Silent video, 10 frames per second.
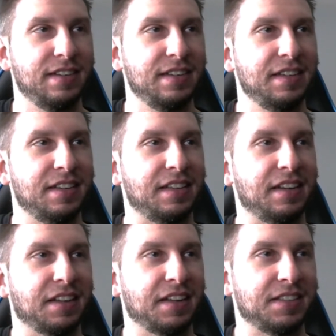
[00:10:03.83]
And then I
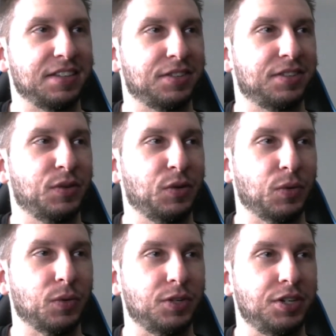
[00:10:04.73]
like this
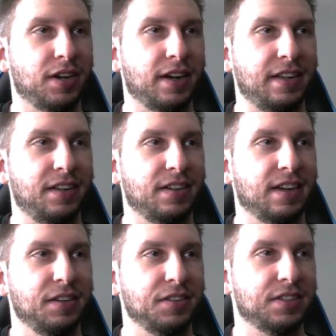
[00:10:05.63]
cool shot here. Kind
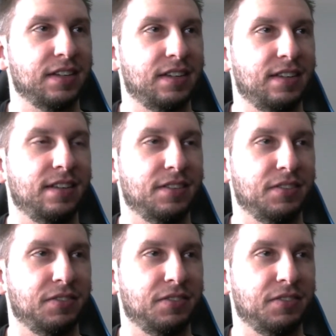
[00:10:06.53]
of looks like, you know,